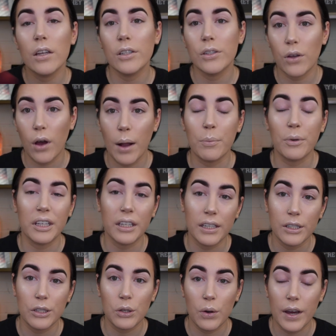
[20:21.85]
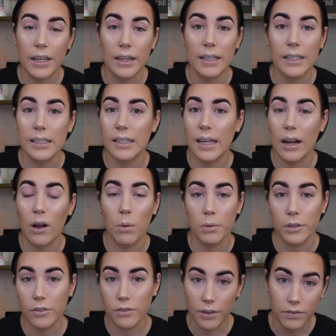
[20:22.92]
So I'm really enjoying this like
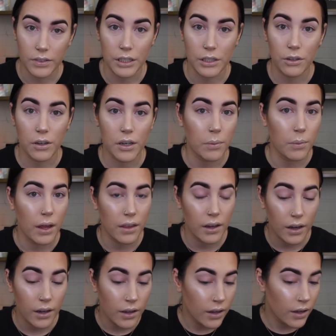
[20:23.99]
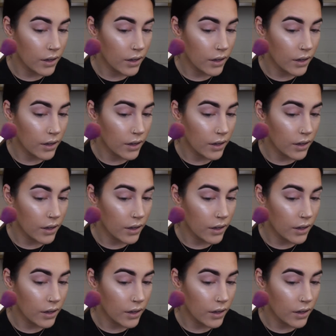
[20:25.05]
almost 50-degree weather.